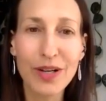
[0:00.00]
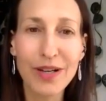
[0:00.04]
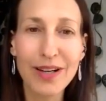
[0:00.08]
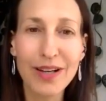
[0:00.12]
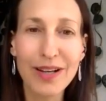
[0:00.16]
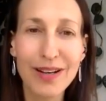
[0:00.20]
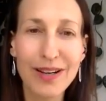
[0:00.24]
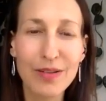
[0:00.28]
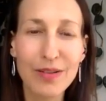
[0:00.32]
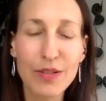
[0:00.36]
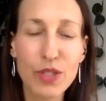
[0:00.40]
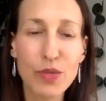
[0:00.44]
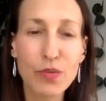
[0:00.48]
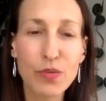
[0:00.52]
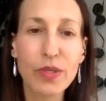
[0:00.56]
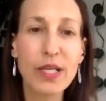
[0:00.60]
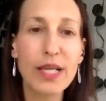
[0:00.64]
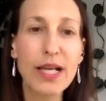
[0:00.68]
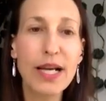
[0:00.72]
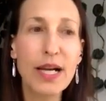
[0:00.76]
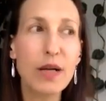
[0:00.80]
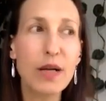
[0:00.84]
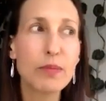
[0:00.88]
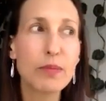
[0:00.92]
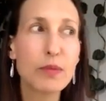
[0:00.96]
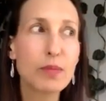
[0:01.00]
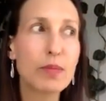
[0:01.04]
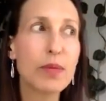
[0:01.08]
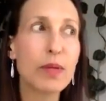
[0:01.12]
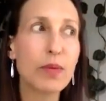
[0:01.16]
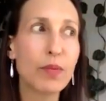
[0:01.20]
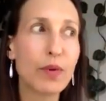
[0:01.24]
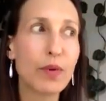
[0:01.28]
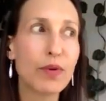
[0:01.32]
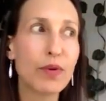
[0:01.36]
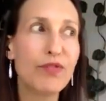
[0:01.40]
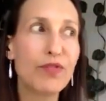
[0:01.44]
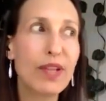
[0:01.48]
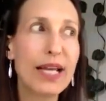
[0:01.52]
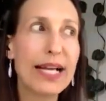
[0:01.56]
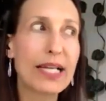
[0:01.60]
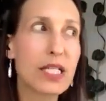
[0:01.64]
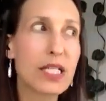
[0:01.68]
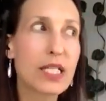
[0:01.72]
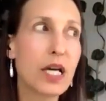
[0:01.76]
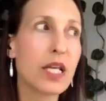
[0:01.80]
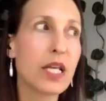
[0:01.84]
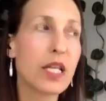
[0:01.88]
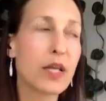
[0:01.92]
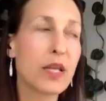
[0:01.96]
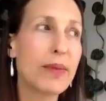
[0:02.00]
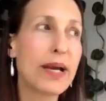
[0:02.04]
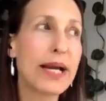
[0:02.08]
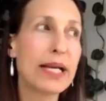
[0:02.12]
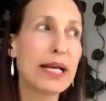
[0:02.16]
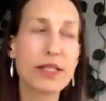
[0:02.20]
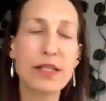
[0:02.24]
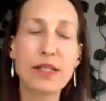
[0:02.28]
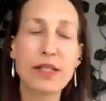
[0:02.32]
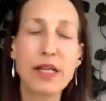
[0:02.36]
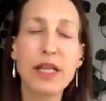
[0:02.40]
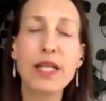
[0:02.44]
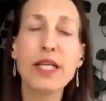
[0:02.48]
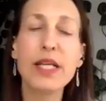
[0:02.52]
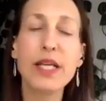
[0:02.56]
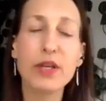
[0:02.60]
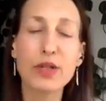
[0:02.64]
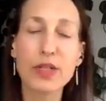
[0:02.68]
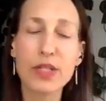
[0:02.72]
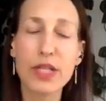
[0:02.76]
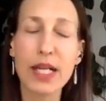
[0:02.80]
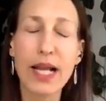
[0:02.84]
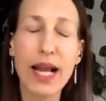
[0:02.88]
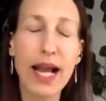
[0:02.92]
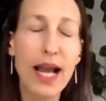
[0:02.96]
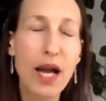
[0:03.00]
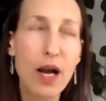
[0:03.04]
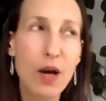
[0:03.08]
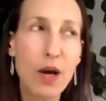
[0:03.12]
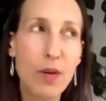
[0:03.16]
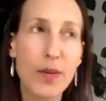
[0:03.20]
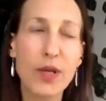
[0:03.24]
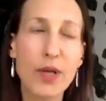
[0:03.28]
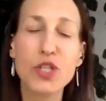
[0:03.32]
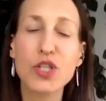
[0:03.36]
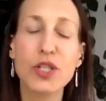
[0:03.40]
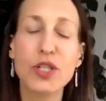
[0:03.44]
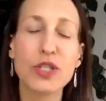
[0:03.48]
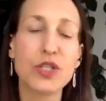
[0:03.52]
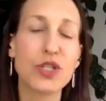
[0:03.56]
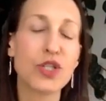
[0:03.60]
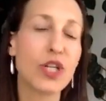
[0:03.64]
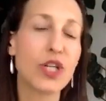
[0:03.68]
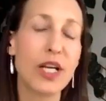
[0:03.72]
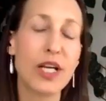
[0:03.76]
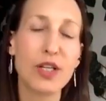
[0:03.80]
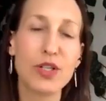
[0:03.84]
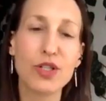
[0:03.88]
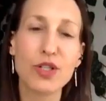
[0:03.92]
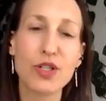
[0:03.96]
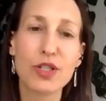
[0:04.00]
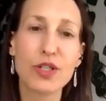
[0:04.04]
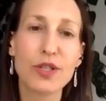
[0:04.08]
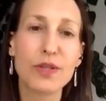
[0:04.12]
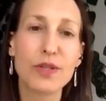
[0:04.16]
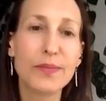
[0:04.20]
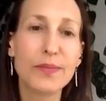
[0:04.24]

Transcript: You know, it's really helped me reflect on the past 10 years and how much has changed.